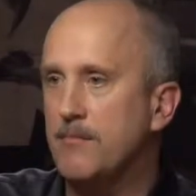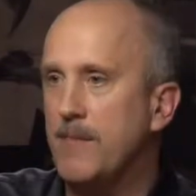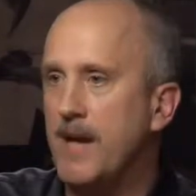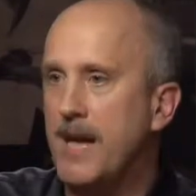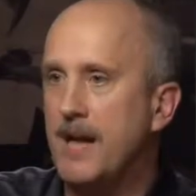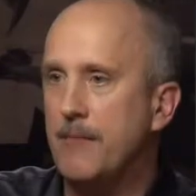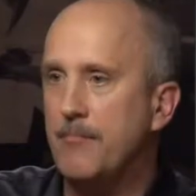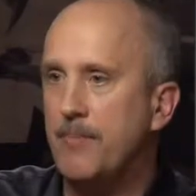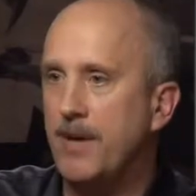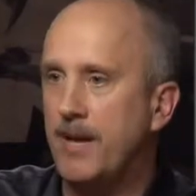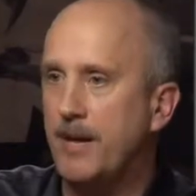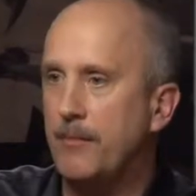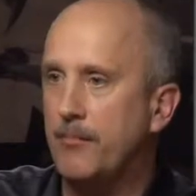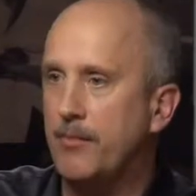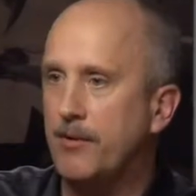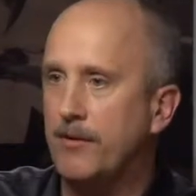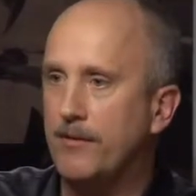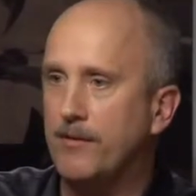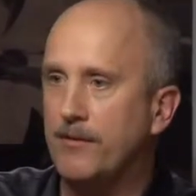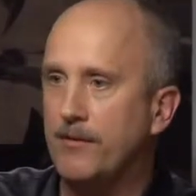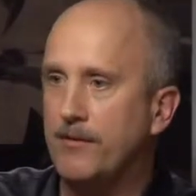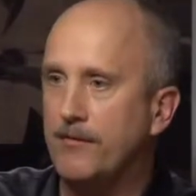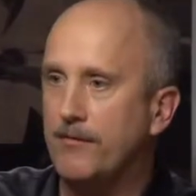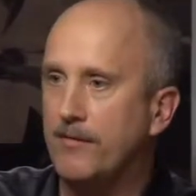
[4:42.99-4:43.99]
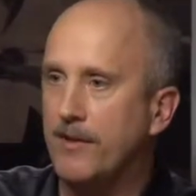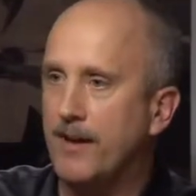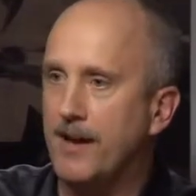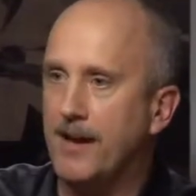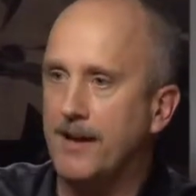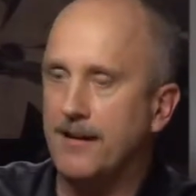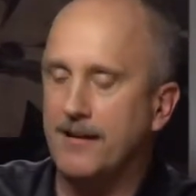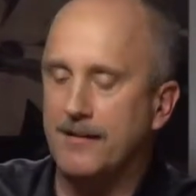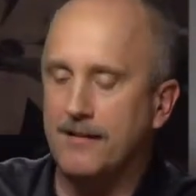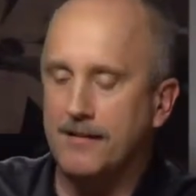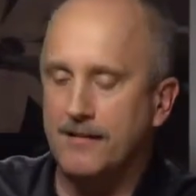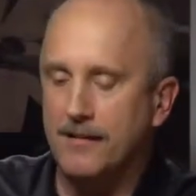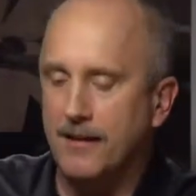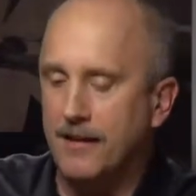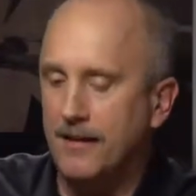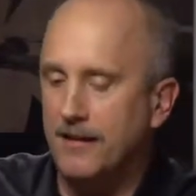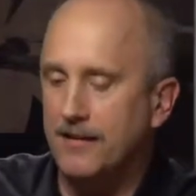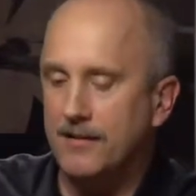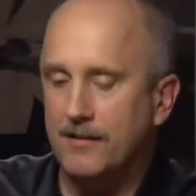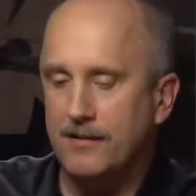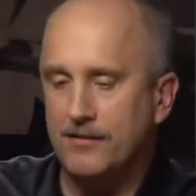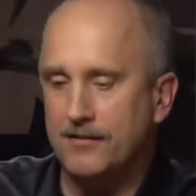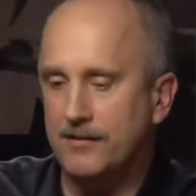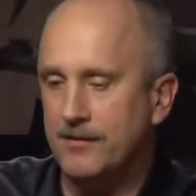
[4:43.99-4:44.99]
matte paper, you've got to
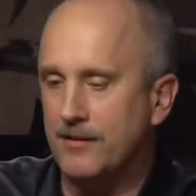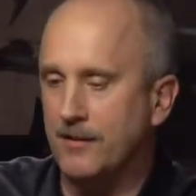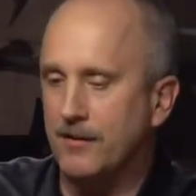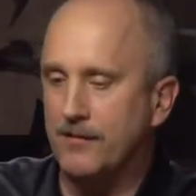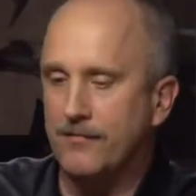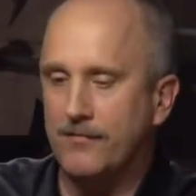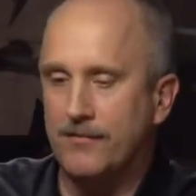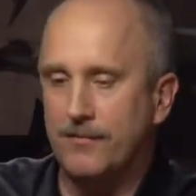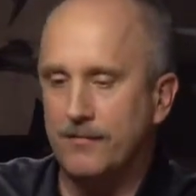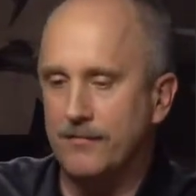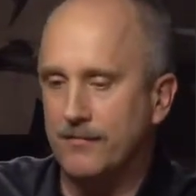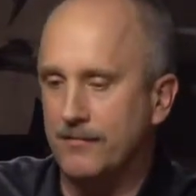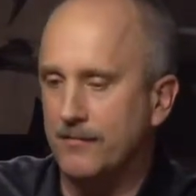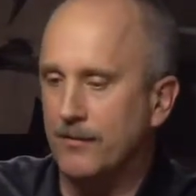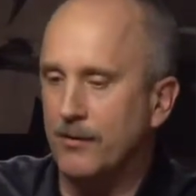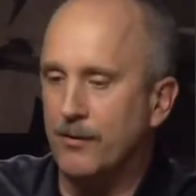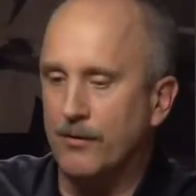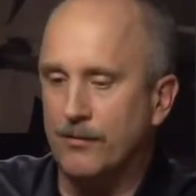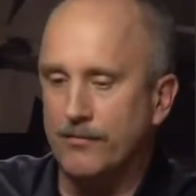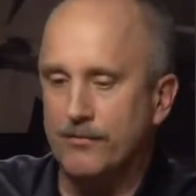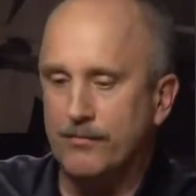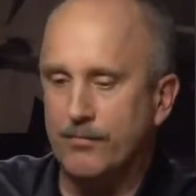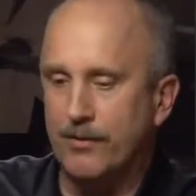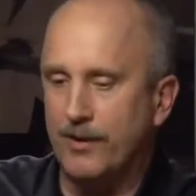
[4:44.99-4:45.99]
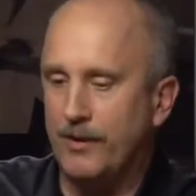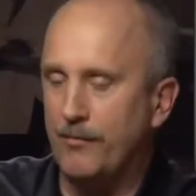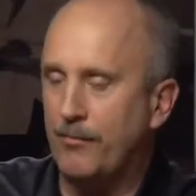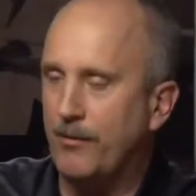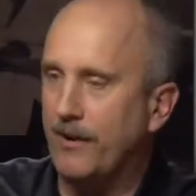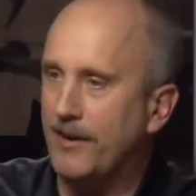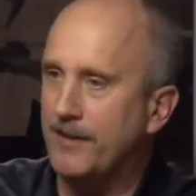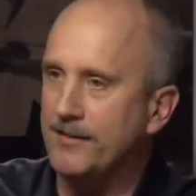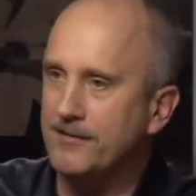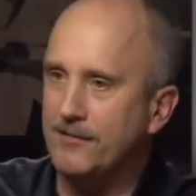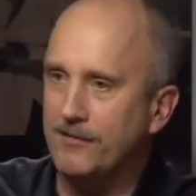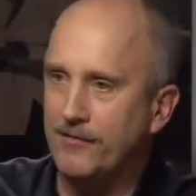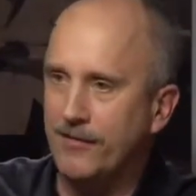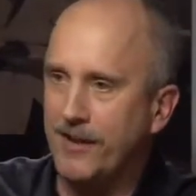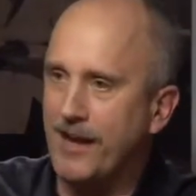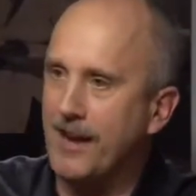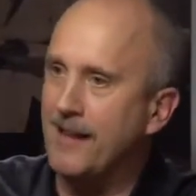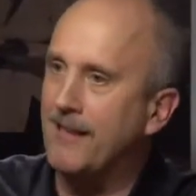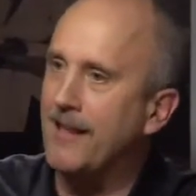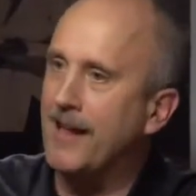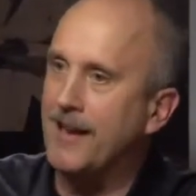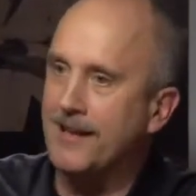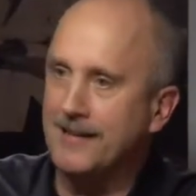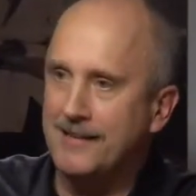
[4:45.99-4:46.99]
use a term from an old pre-press, you've got
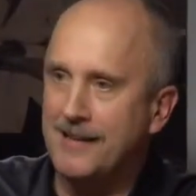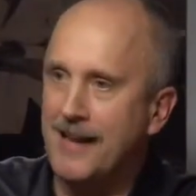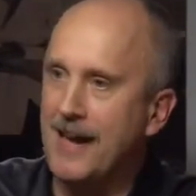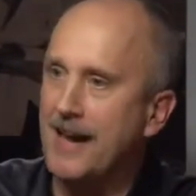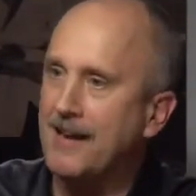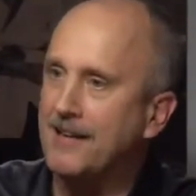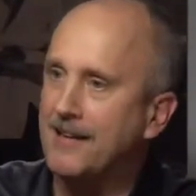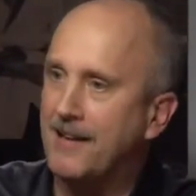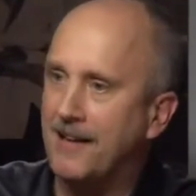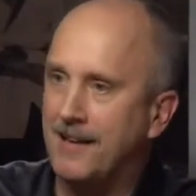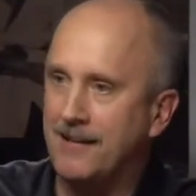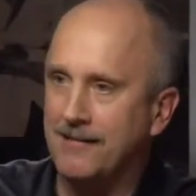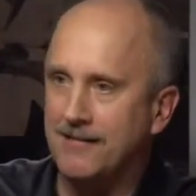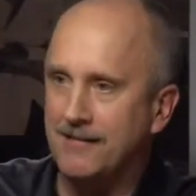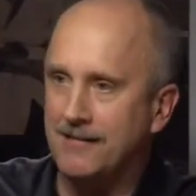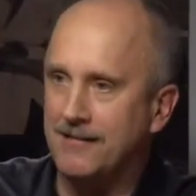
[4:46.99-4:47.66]
a lot of dot gain.